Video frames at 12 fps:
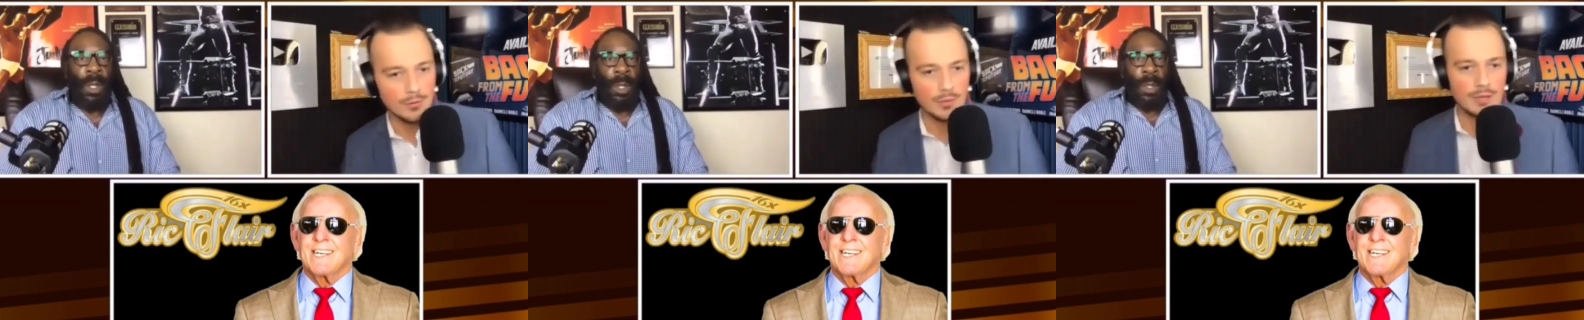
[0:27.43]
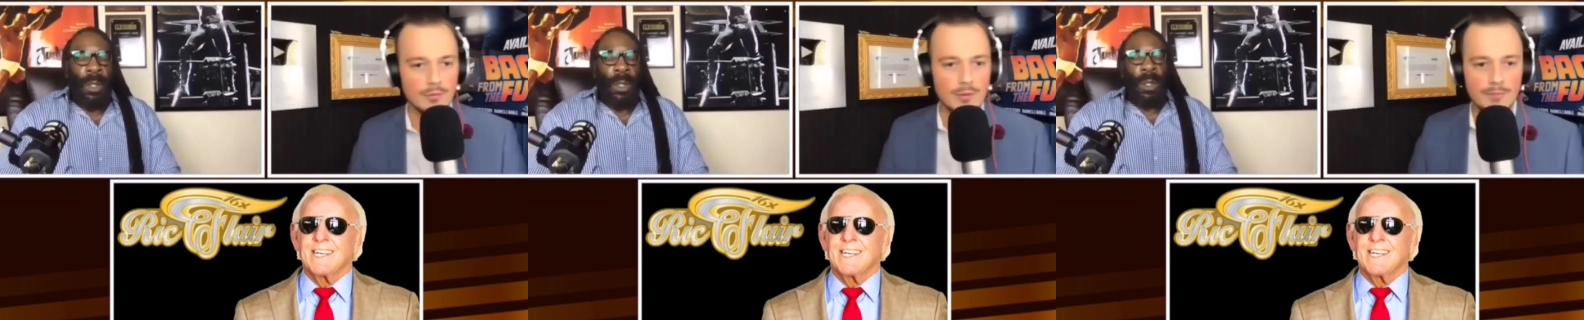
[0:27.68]

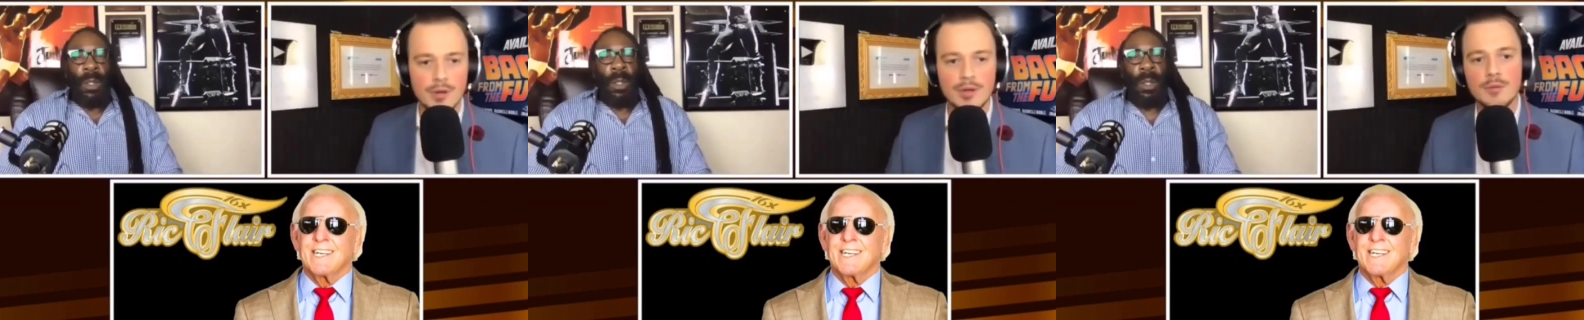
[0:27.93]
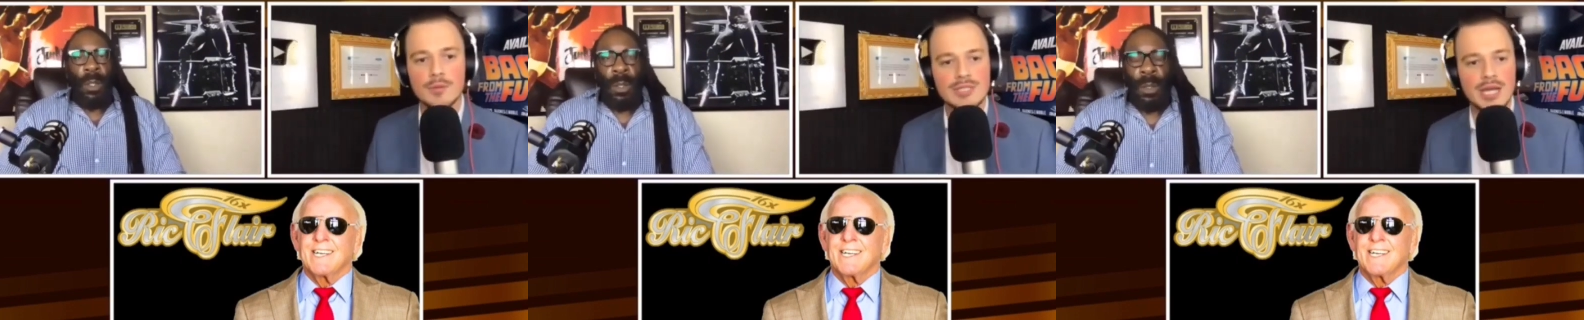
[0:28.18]
Speaker 1: When it, when
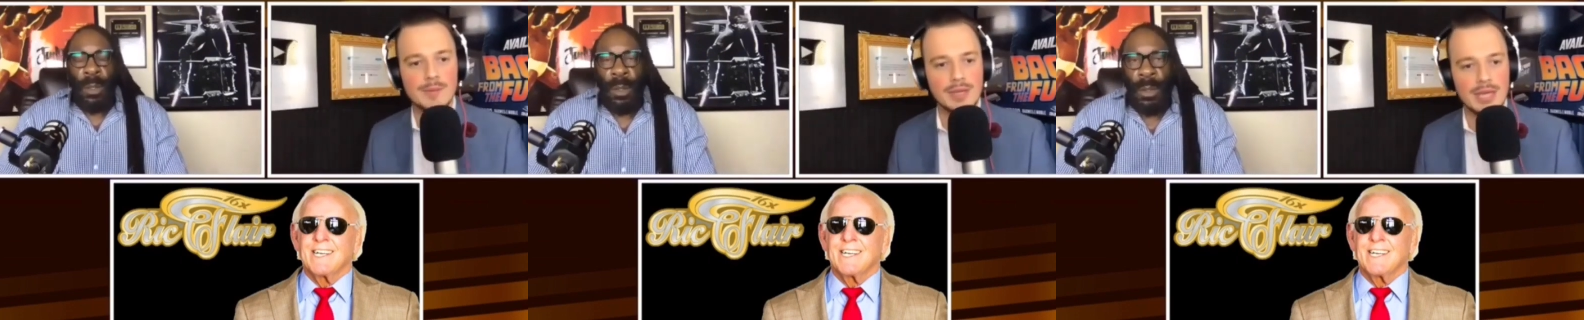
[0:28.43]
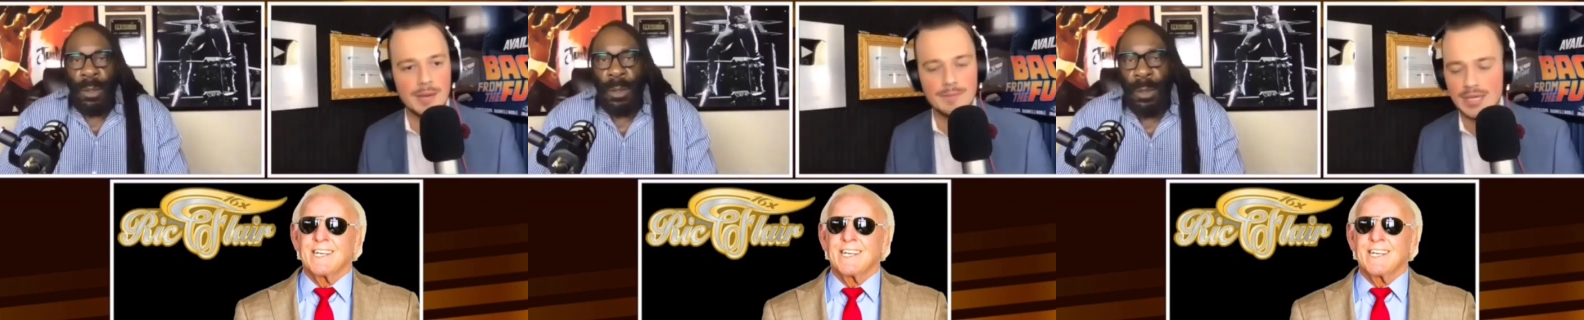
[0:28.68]
Booker was
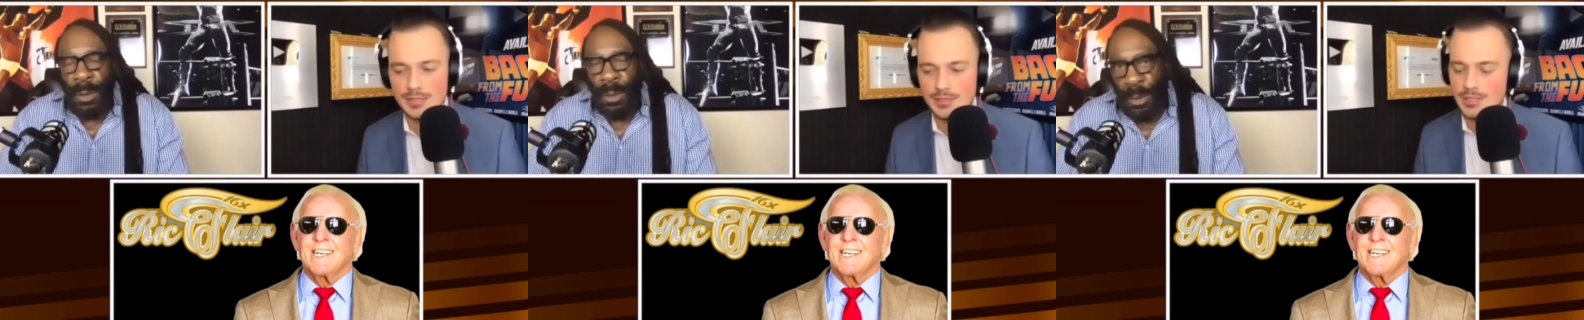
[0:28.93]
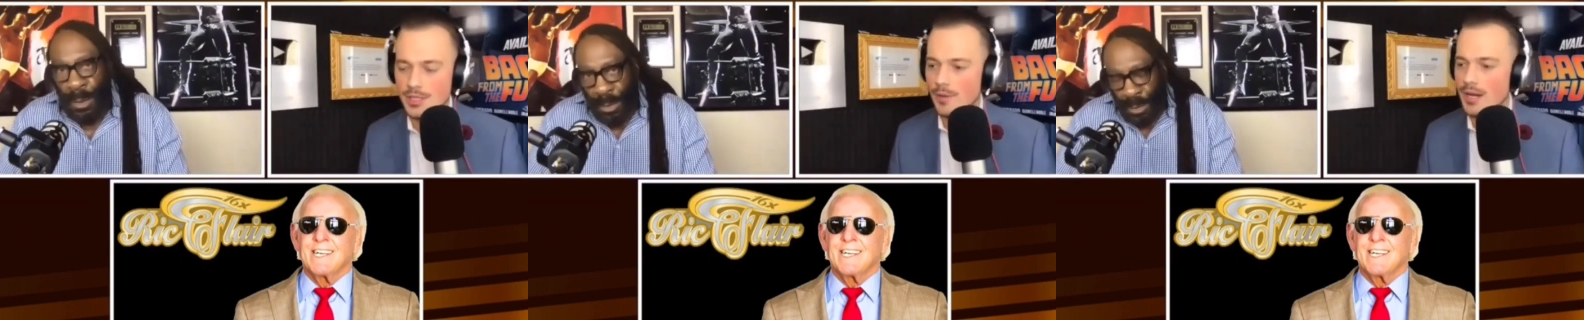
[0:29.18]
coming up, his
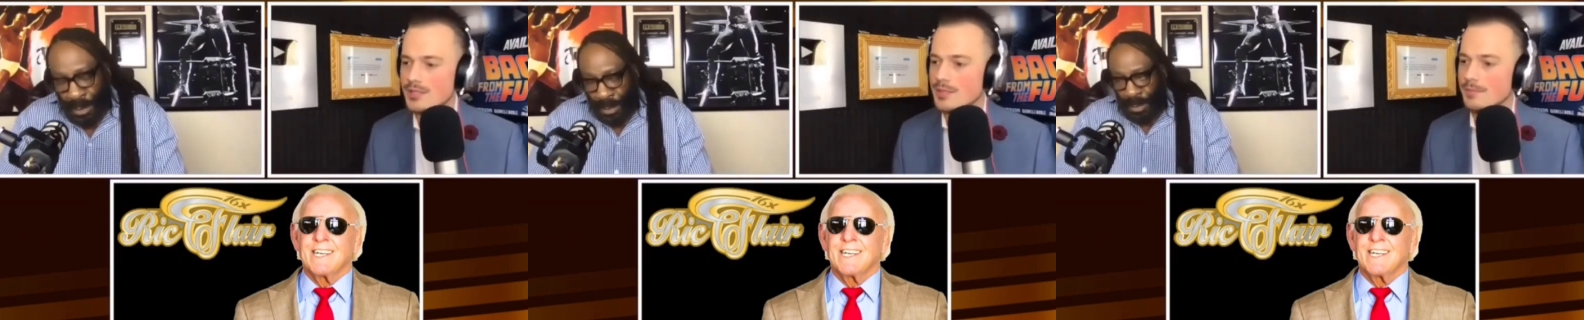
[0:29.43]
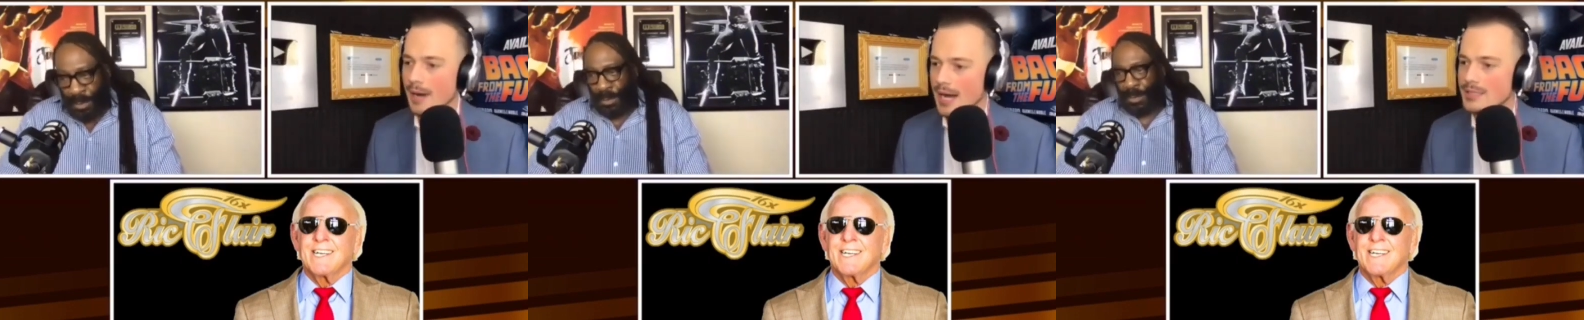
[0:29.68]

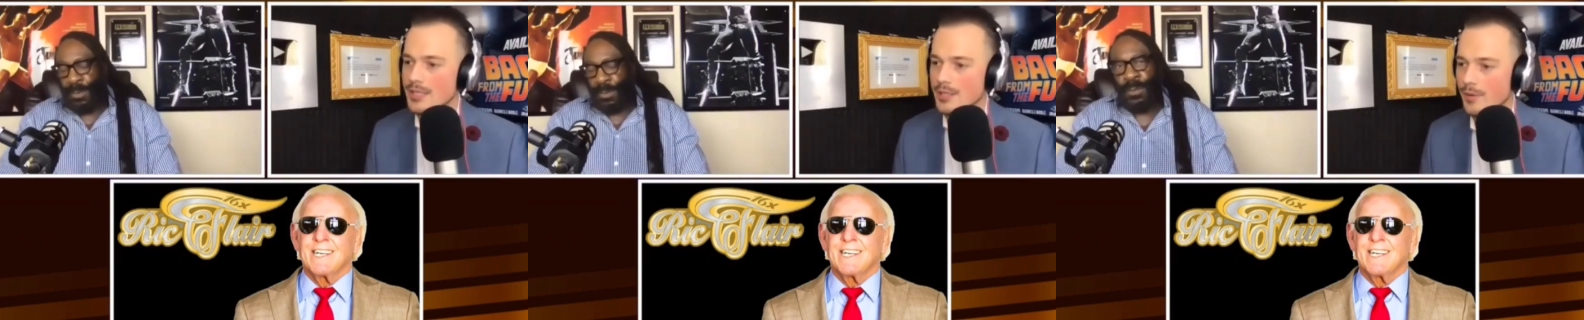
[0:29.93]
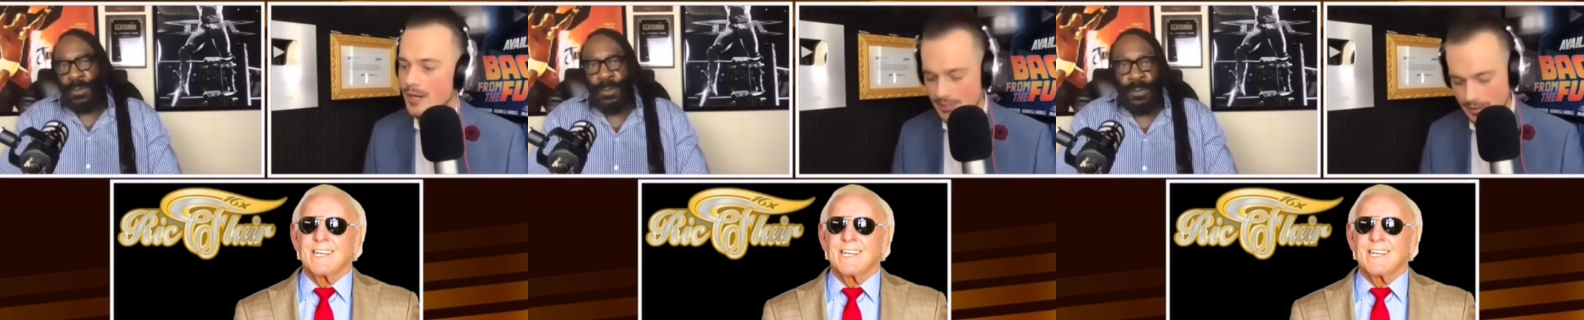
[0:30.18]
generation, my
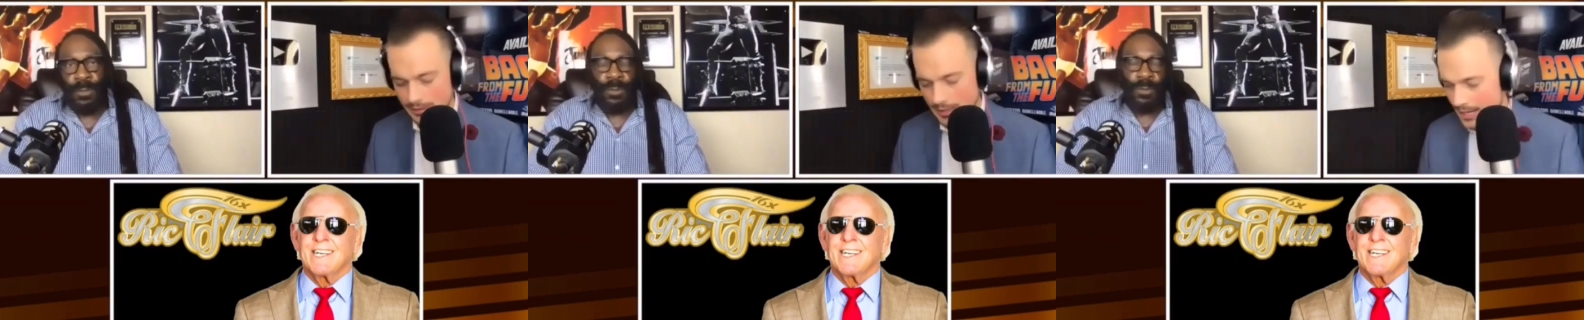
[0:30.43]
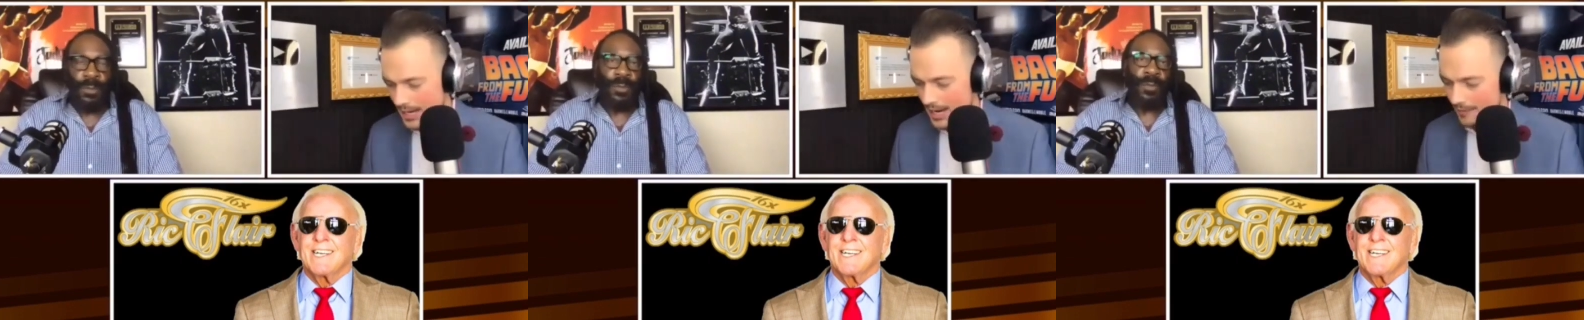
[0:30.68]
generation,
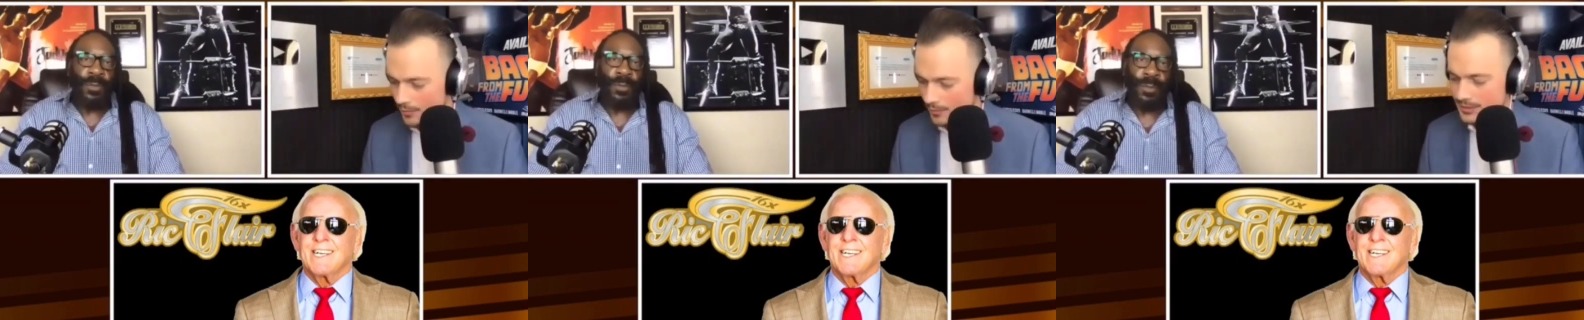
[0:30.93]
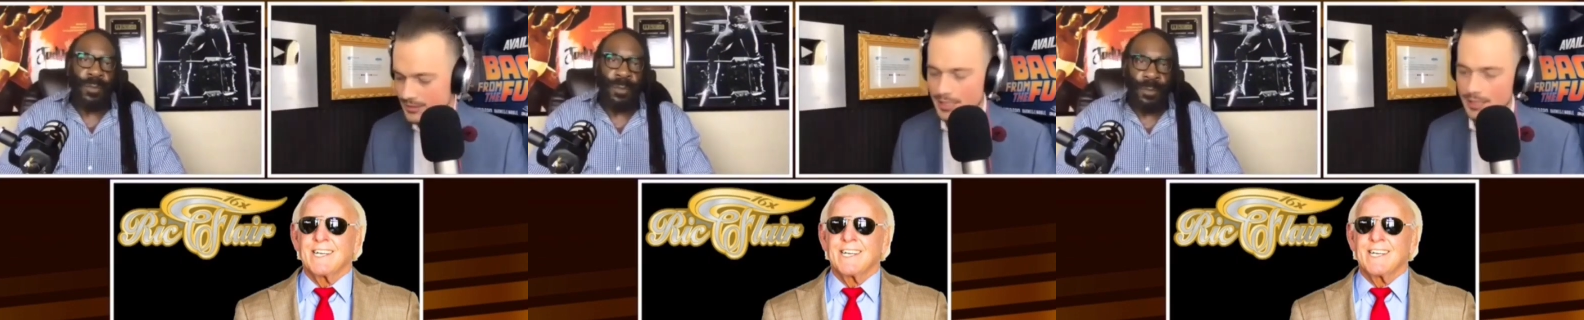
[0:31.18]

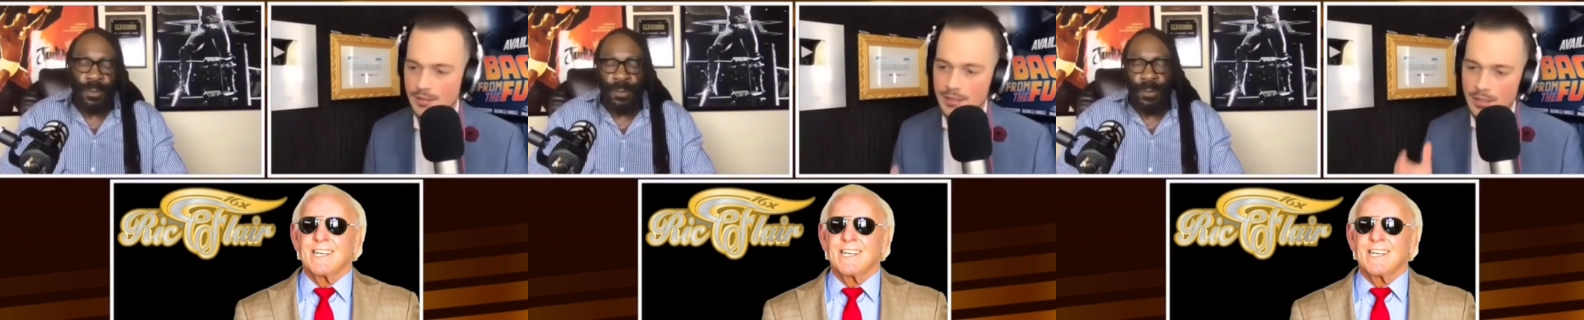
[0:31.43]
everyone said